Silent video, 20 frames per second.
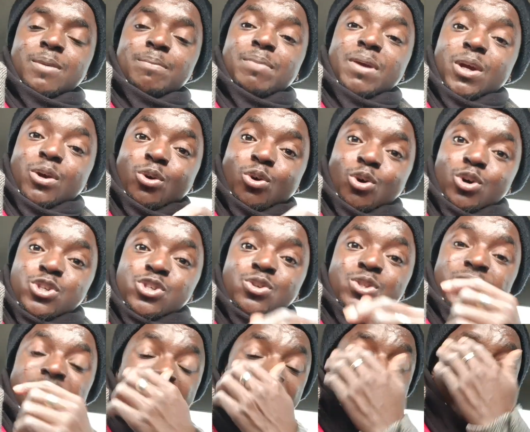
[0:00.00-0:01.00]
because
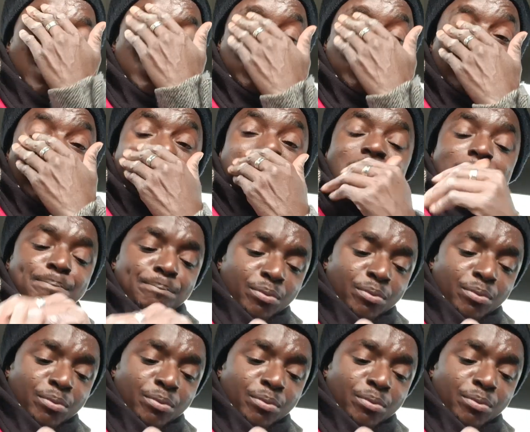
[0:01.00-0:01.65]
they can see the